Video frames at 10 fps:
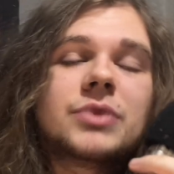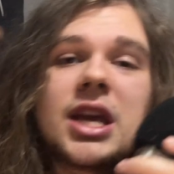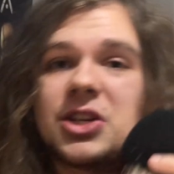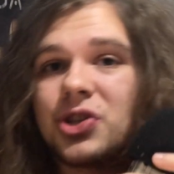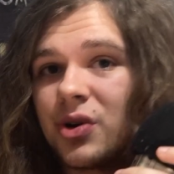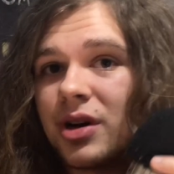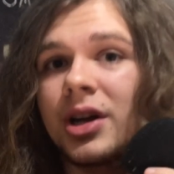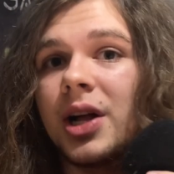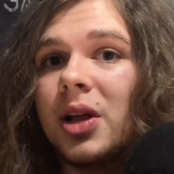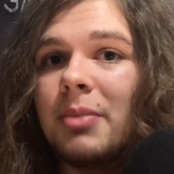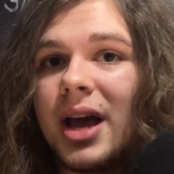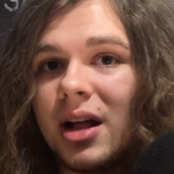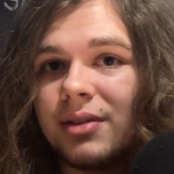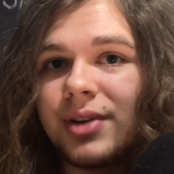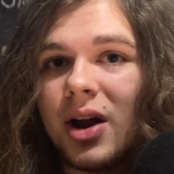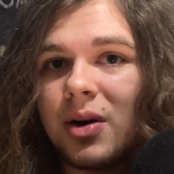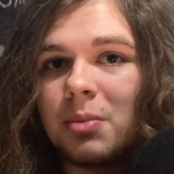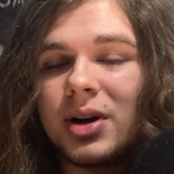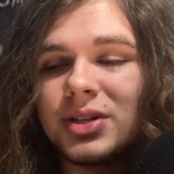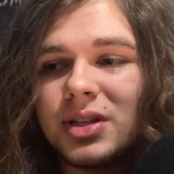It shouldn't colour my ALVR
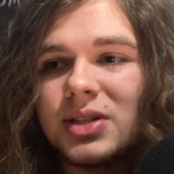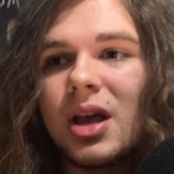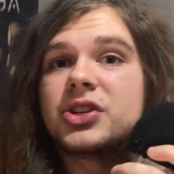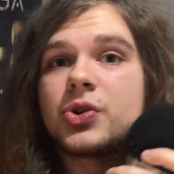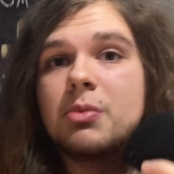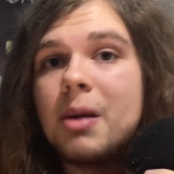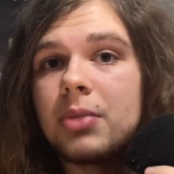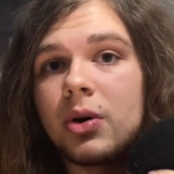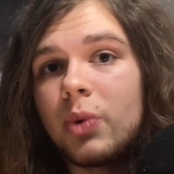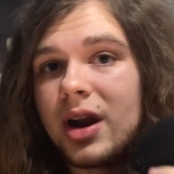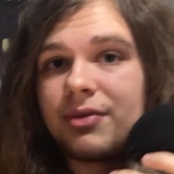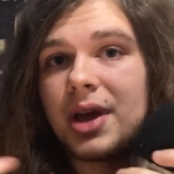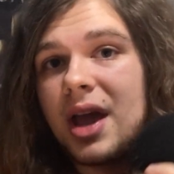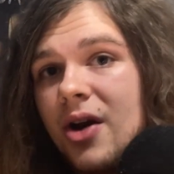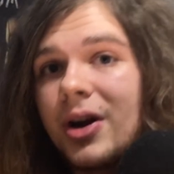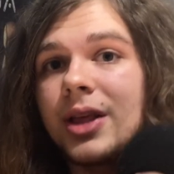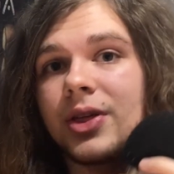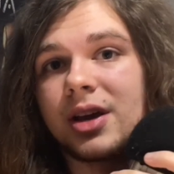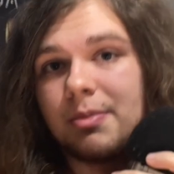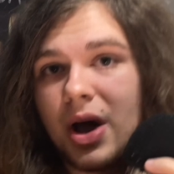impressions. Just remember, whenever you hear
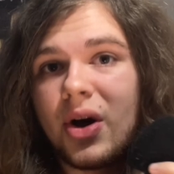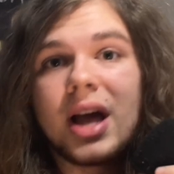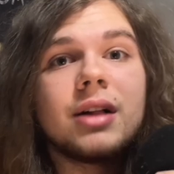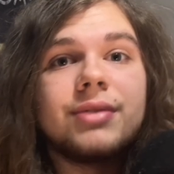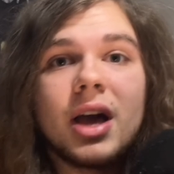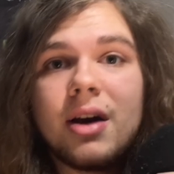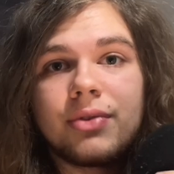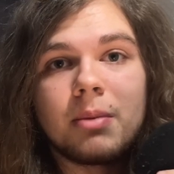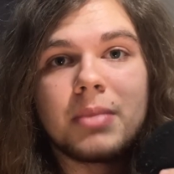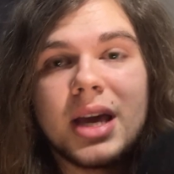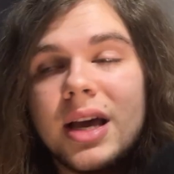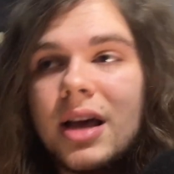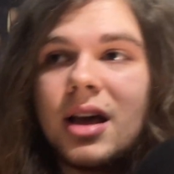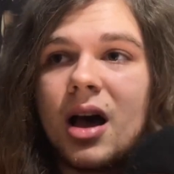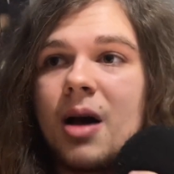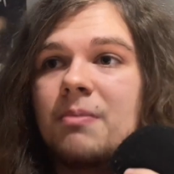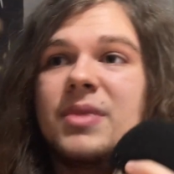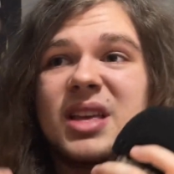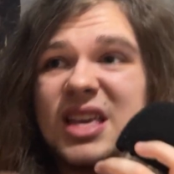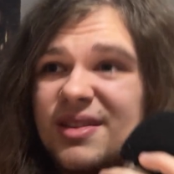anything about ALVR from me,
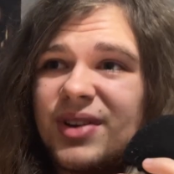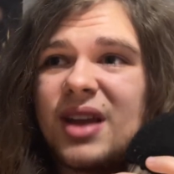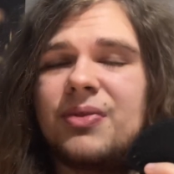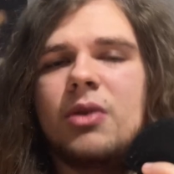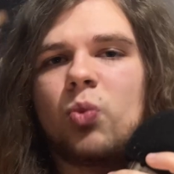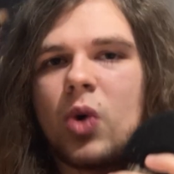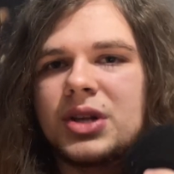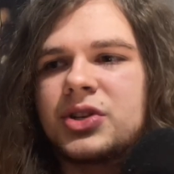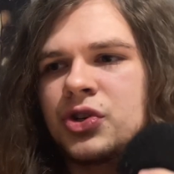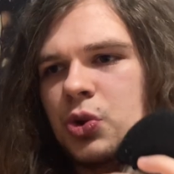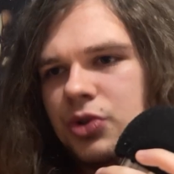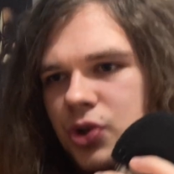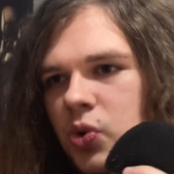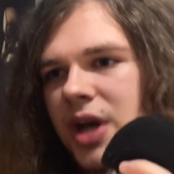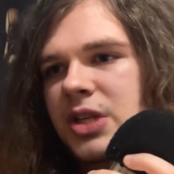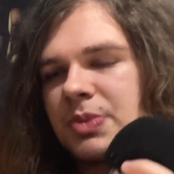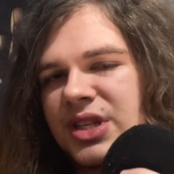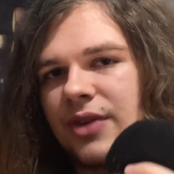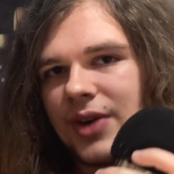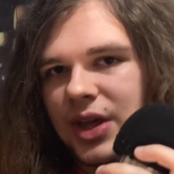even if it was to do a
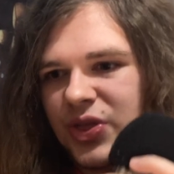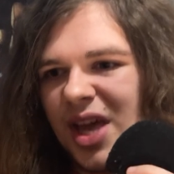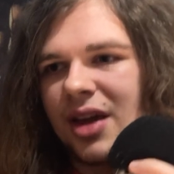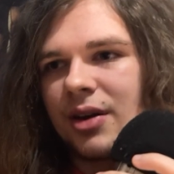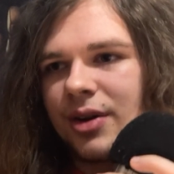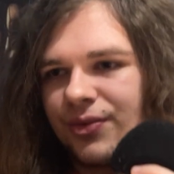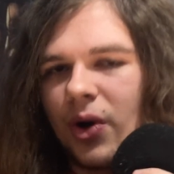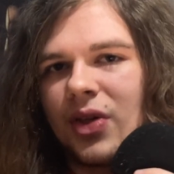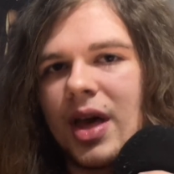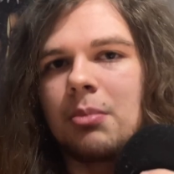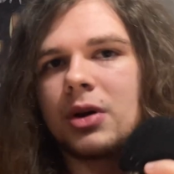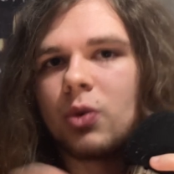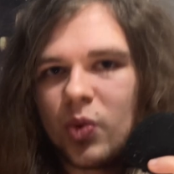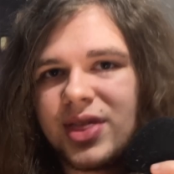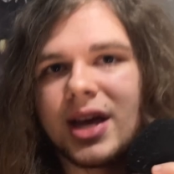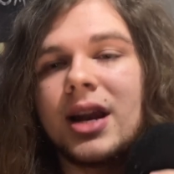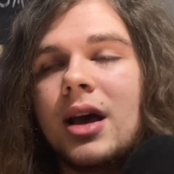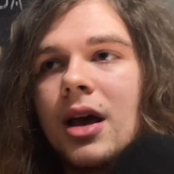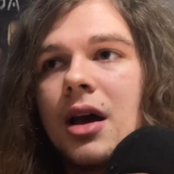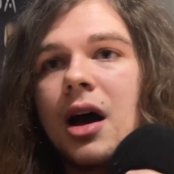specific thing for them with it,
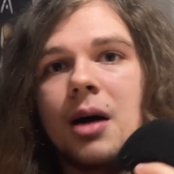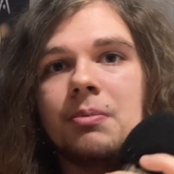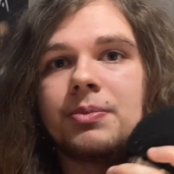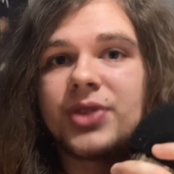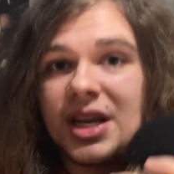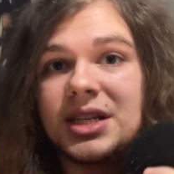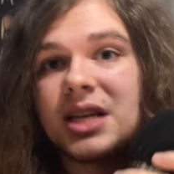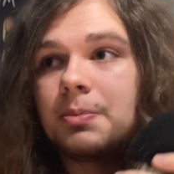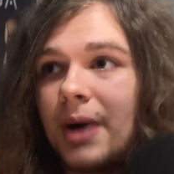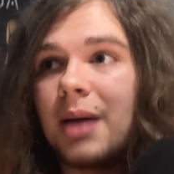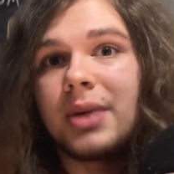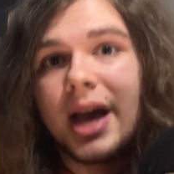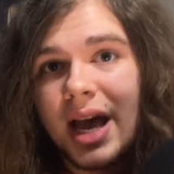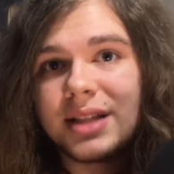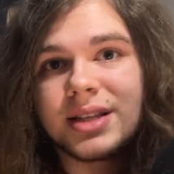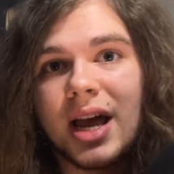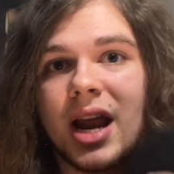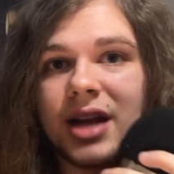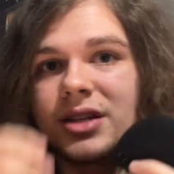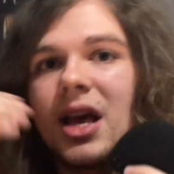they did buy me a headset,
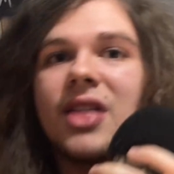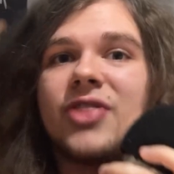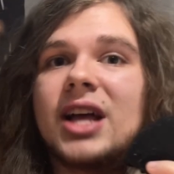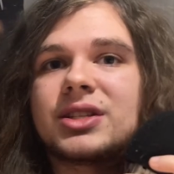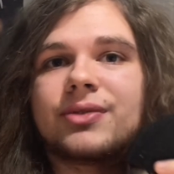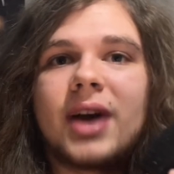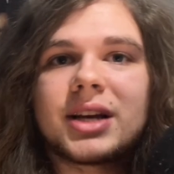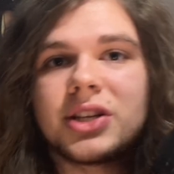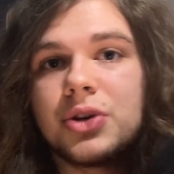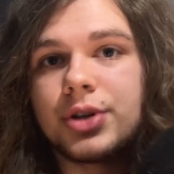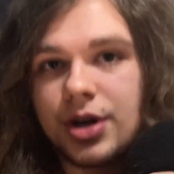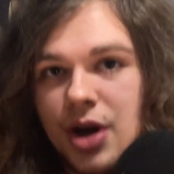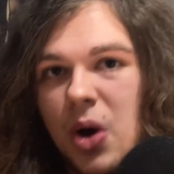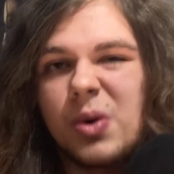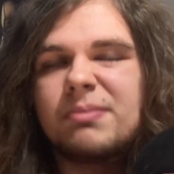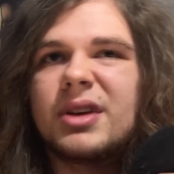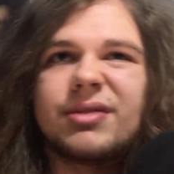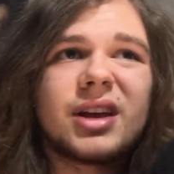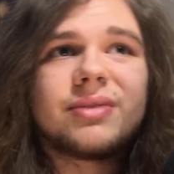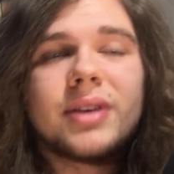and that's a factor you should know,
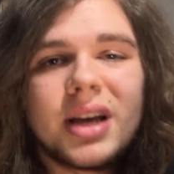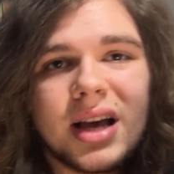even if